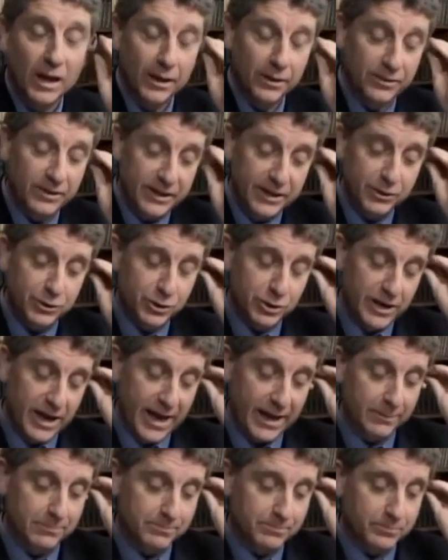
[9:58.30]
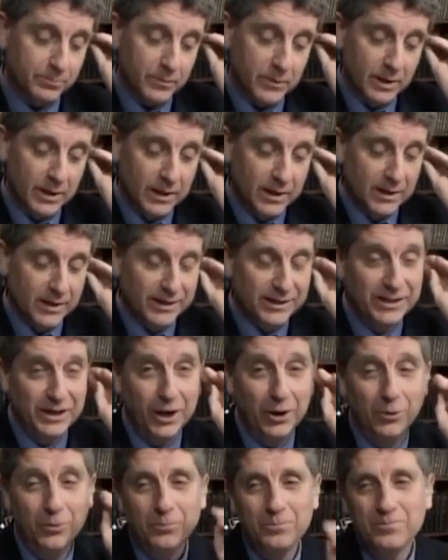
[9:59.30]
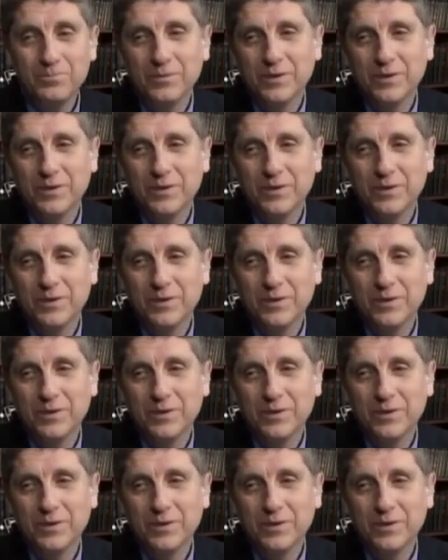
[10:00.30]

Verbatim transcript: The internet. You know,